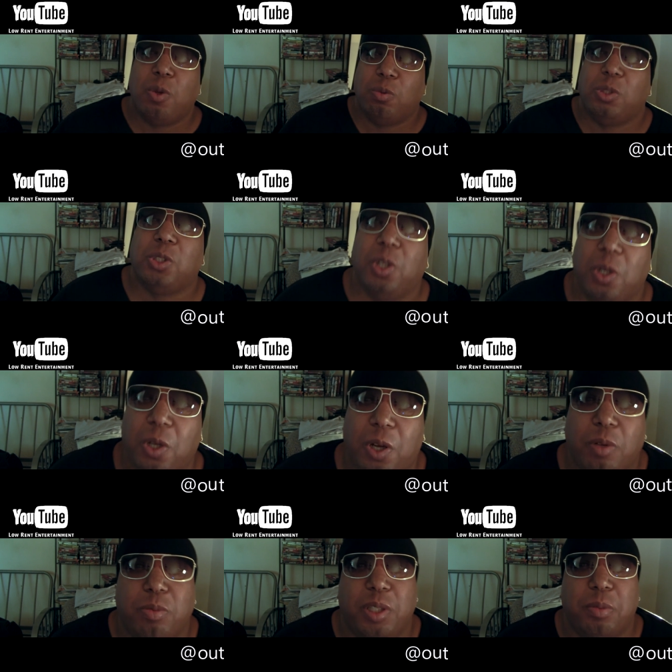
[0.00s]
What's going
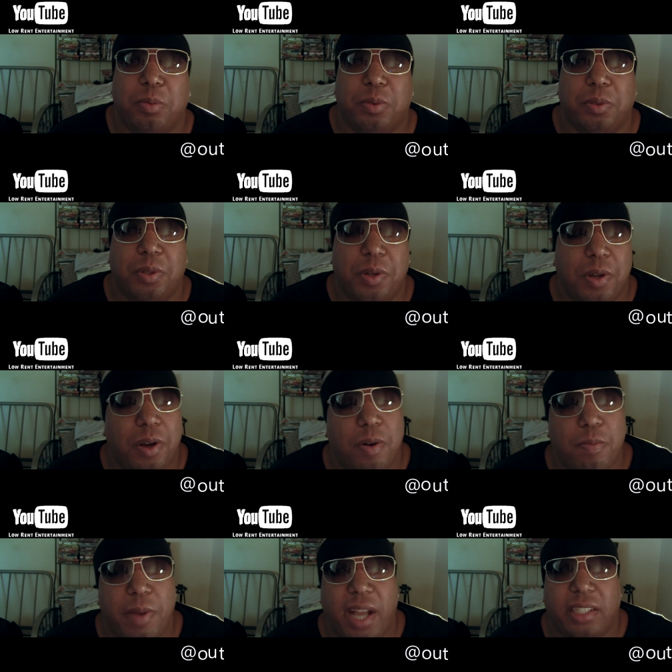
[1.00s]
on, people?
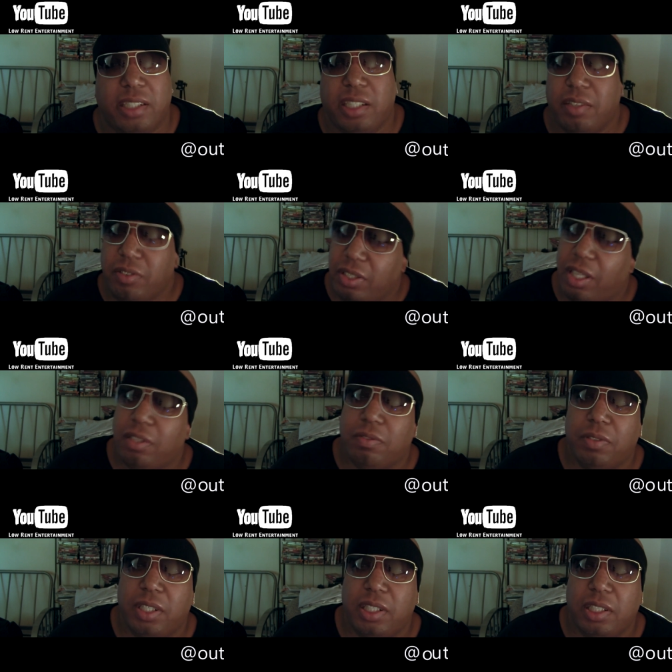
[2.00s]
Back to give you another
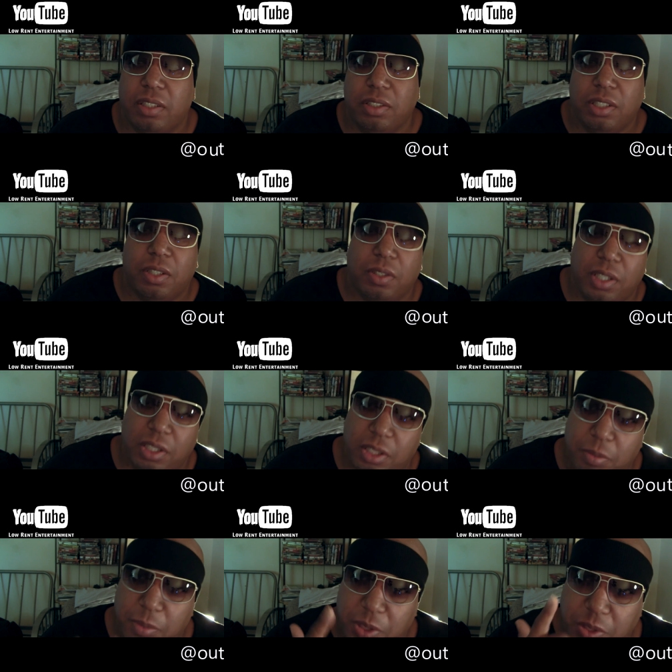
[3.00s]
video. You know who this
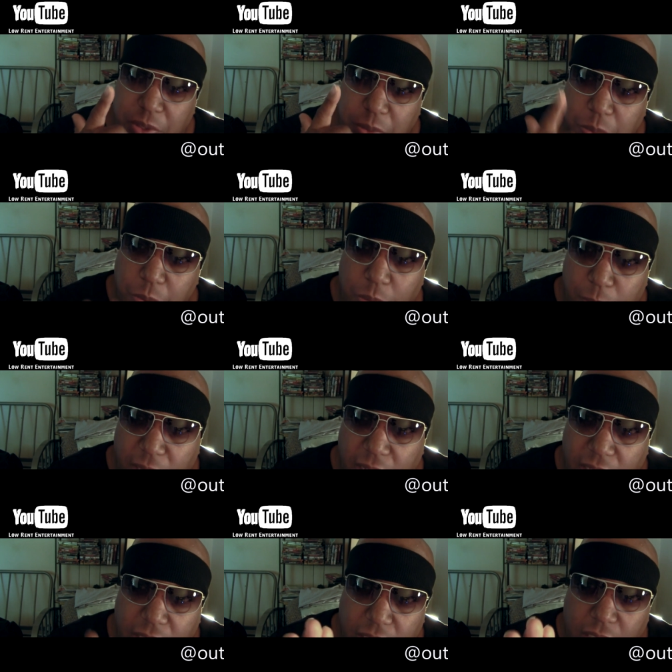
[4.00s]
is, Mr. Warmack.